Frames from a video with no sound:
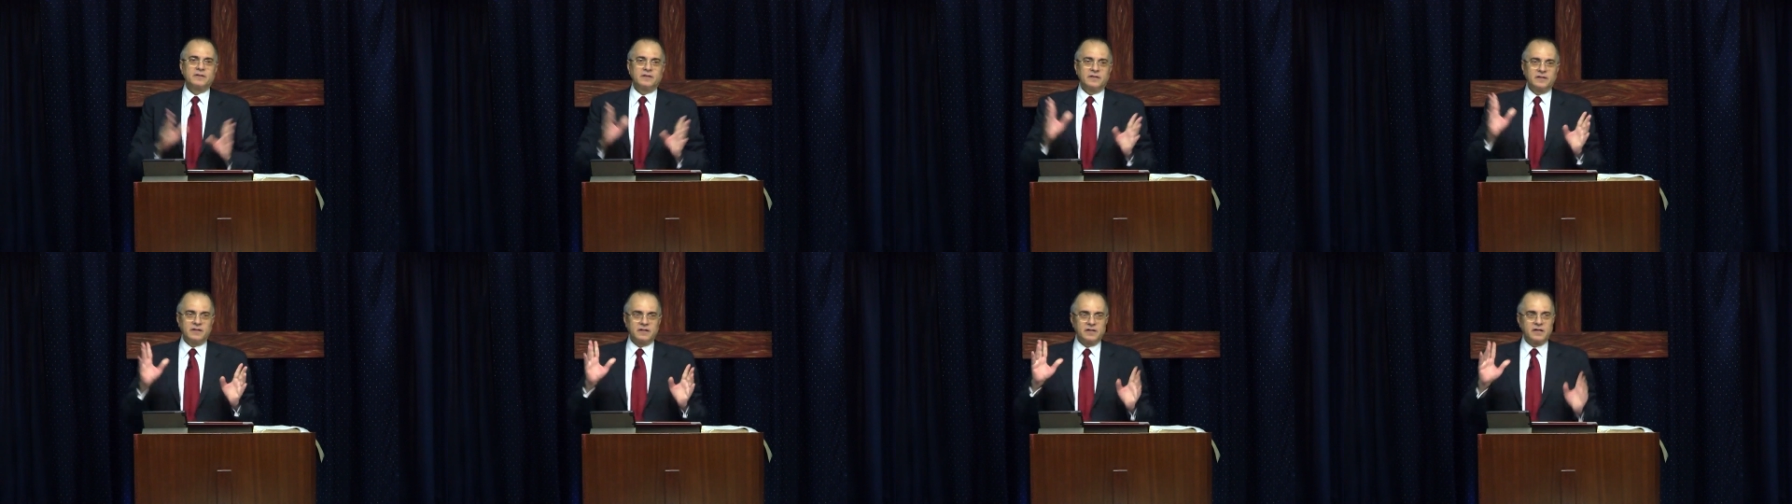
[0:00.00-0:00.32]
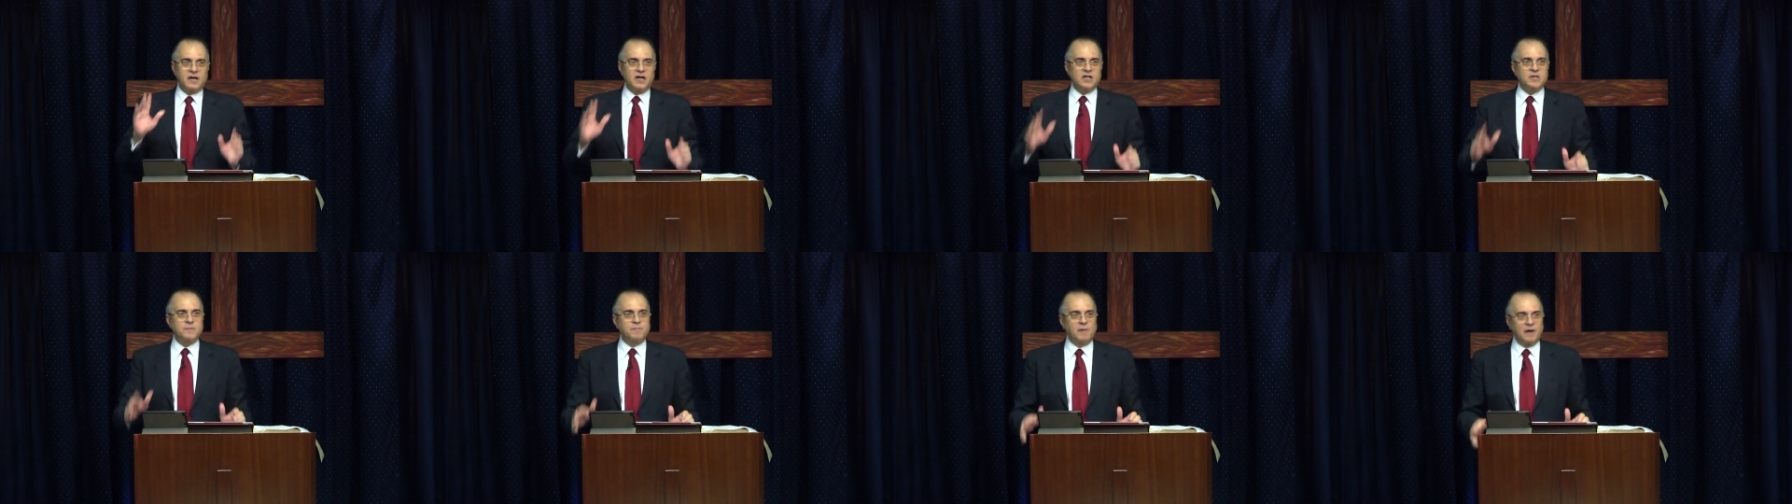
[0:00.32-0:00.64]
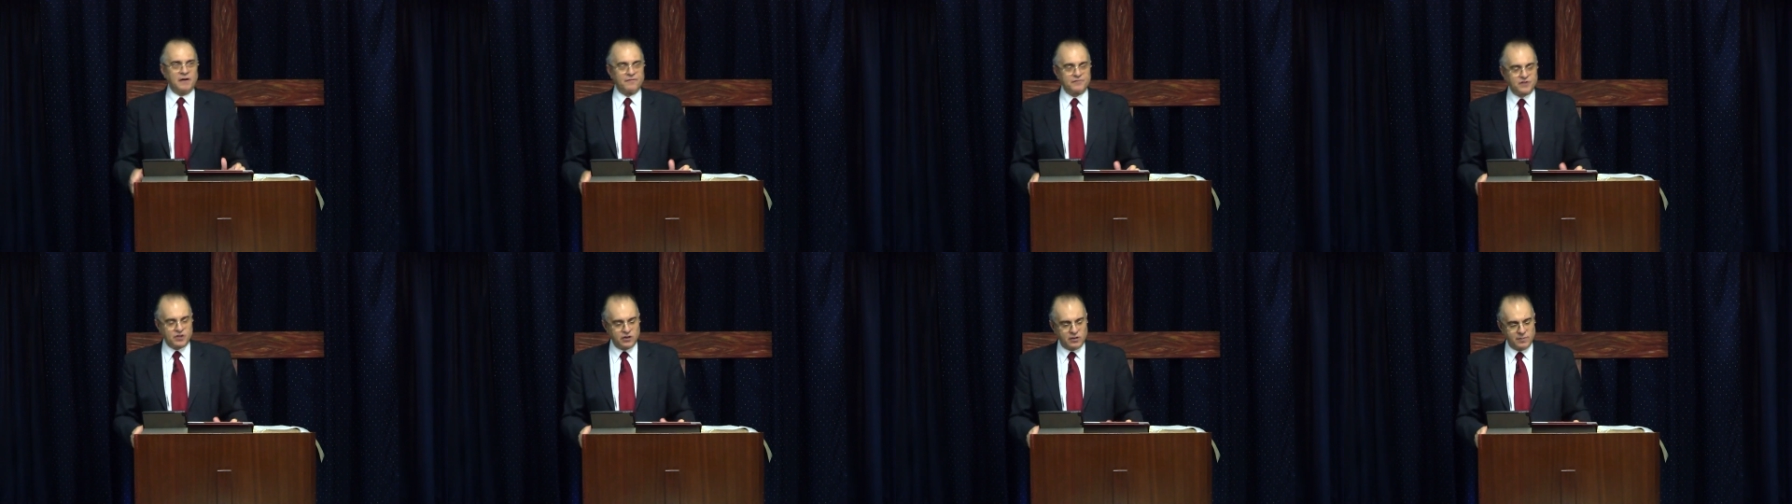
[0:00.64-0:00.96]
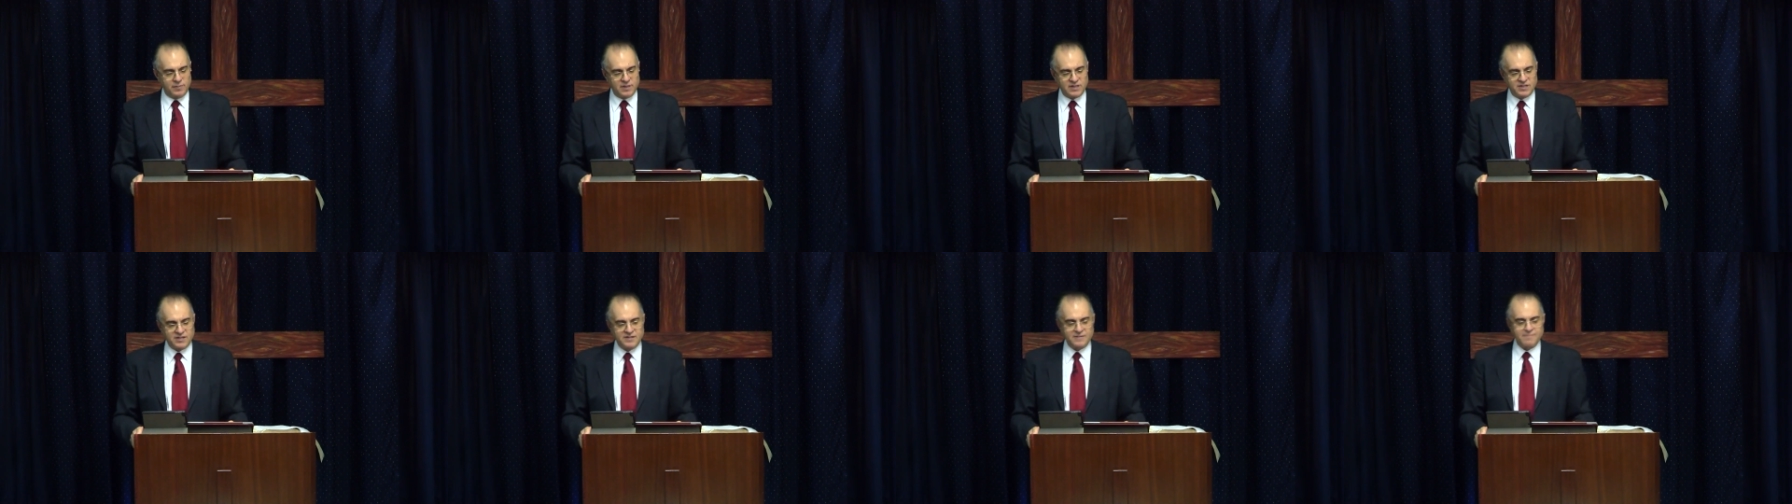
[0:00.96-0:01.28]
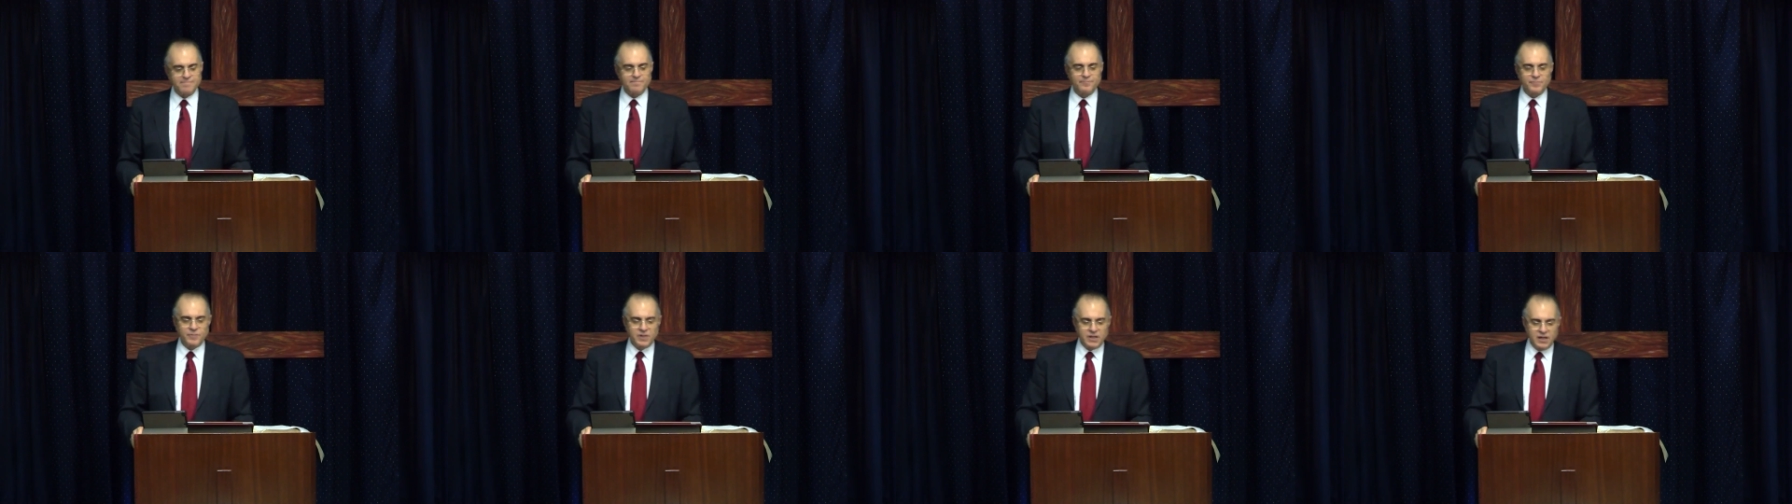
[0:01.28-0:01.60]
Gospel of Thomas.
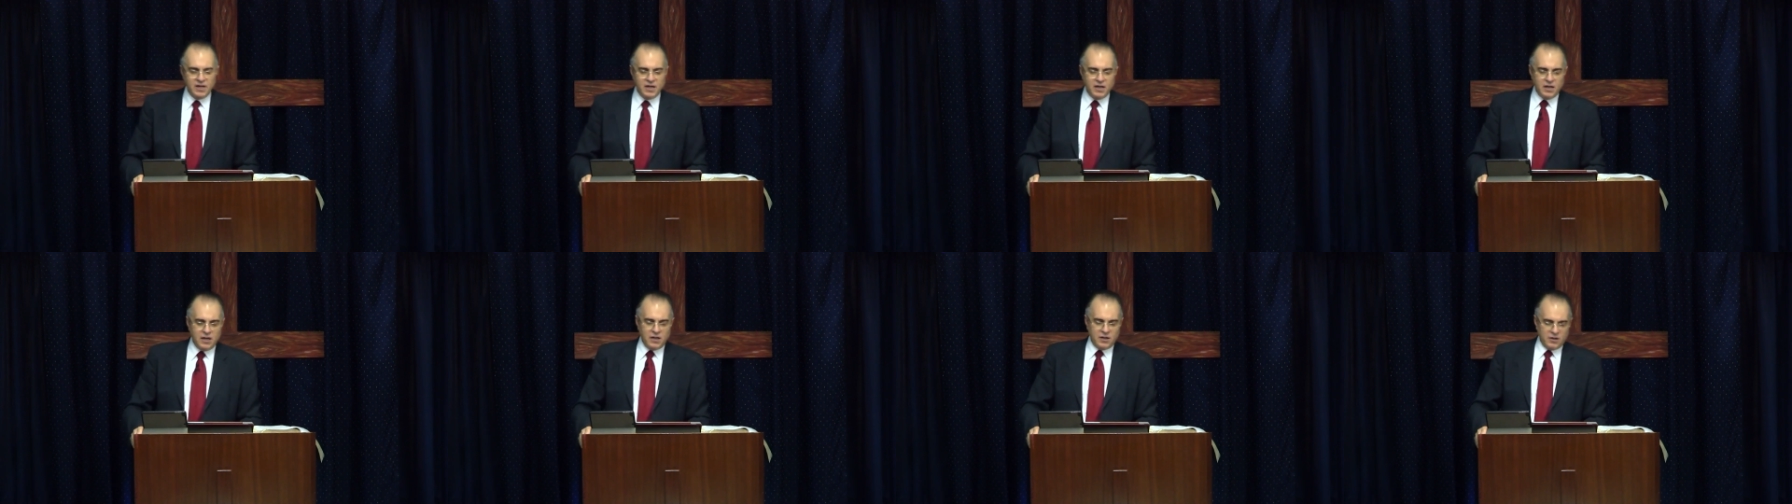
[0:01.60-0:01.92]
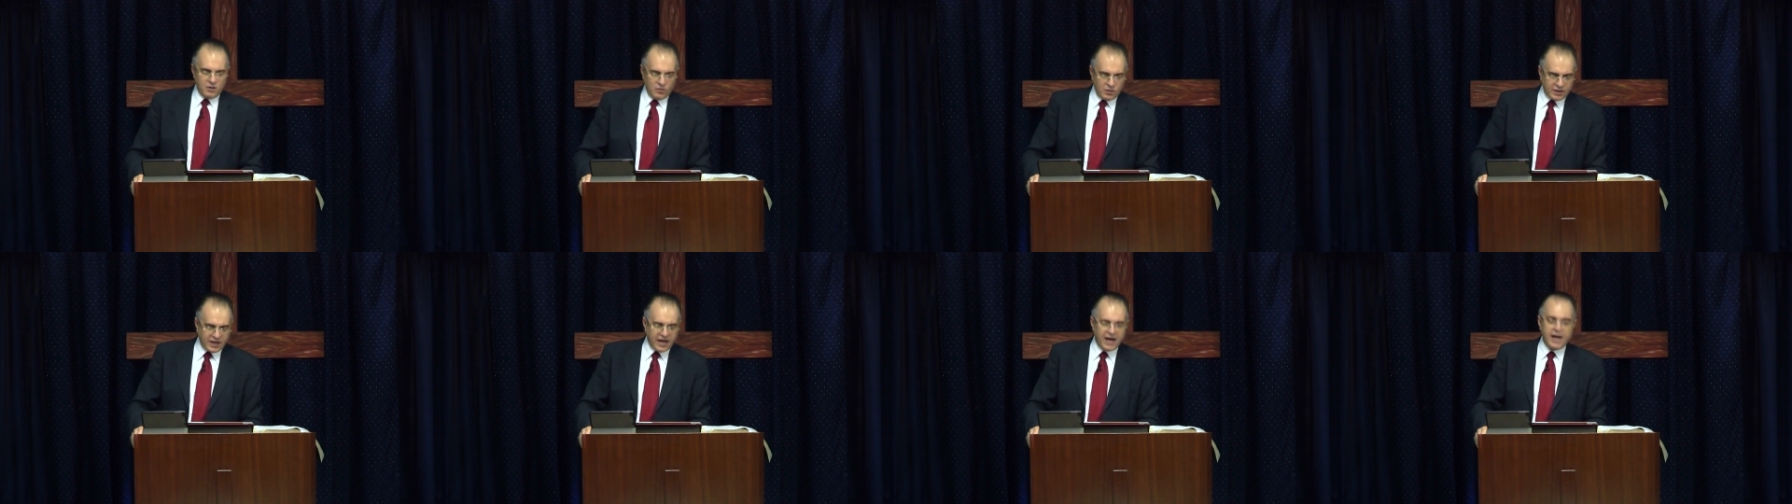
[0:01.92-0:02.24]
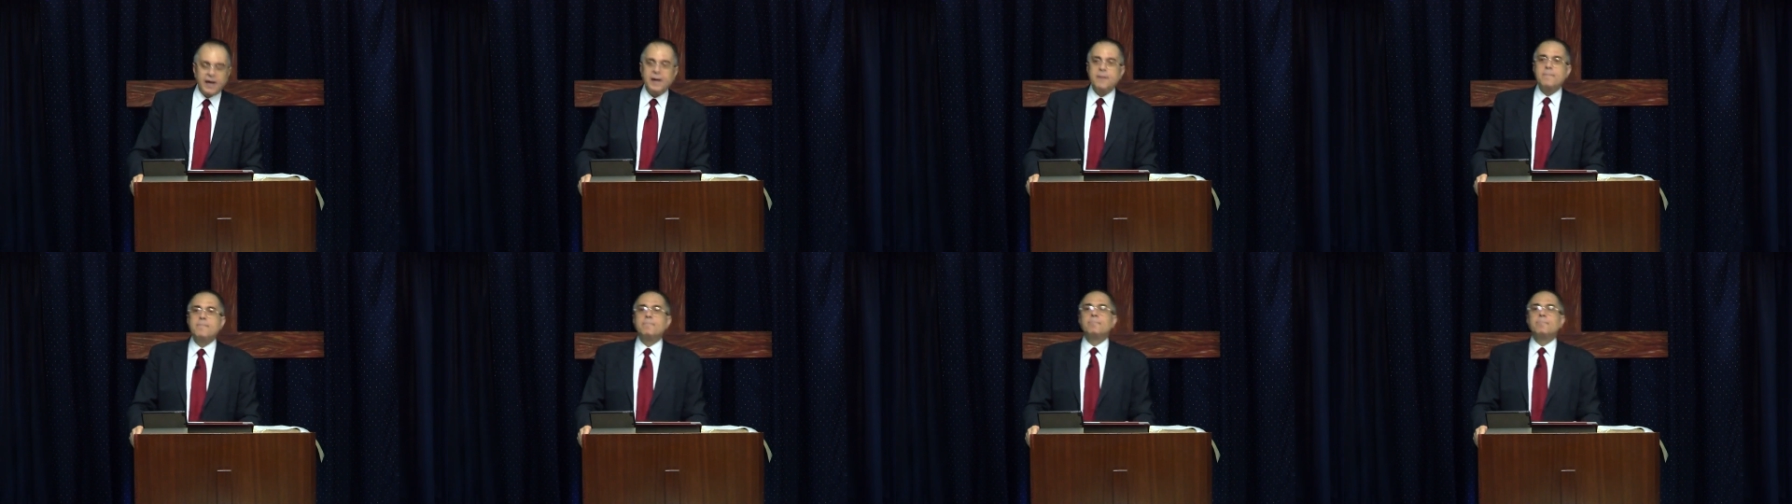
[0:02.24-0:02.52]
Okay,